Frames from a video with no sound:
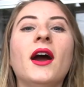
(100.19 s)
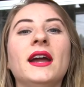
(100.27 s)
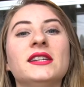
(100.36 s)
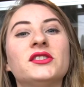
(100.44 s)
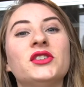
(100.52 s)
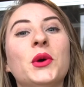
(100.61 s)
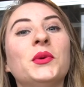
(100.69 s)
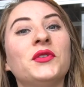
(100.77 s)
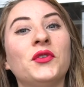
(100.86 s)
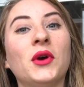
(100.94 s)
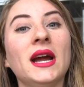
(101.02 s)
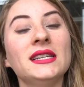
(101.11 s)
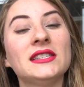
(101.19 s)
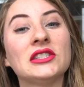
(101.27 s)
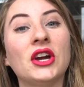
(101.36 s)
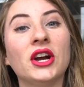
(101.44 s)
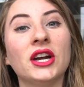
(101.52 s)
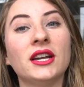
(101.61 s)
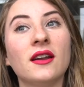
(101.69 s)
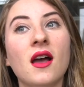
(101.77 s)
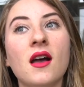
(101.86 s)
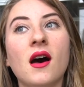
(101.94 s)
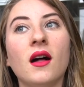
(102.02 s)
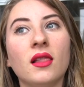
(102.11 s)
All right, so before I start,
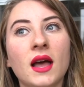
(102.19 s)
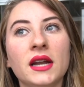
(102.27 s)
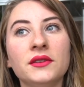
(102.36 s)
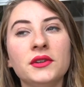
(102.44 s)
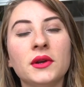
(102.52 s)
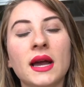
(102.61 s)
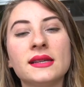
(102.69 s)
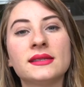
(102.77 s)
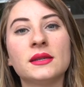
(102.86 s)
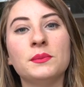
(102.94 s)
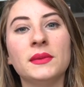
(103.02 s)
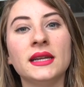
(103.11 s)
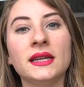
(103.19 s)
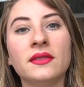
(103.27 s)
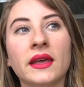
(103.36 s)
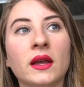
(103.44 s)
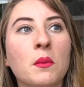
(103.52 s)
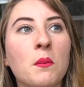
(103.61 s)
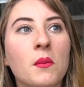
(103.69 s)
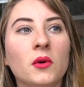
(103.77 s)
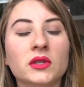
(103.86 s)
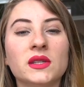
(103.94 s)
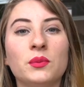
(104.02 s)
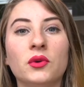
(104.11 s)
a lot of you guys submitted like
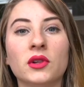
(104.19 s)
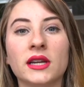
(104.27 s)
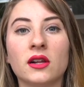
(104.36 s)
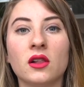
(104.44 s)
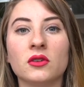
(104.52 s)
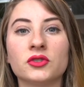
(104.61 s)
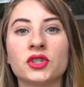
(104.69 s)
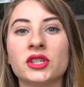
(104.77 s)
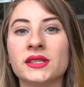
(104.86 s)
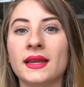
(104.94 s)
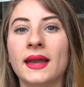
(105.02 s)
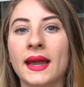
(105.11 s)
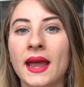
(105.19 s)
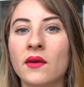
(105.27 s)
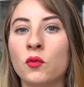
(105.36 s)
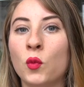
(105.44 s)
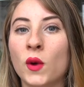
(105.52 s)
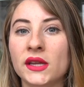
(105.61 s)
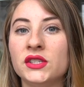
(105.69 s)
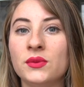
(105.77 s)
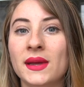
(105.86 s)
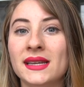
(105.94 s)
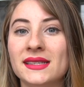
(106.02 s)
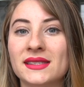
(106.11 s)
multiple enclosures and I have way too
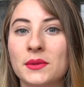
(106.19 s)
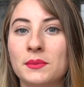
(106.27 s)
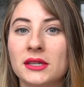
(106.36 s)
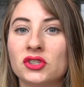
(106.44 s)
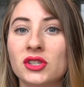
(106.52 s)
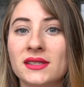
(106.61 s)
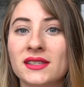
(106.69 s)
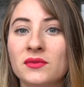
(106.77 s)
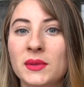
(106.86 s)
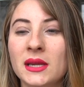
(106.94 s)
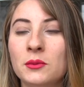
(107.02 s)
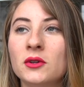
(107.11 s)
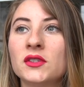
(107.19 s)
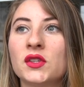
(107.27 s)
many submissions of people.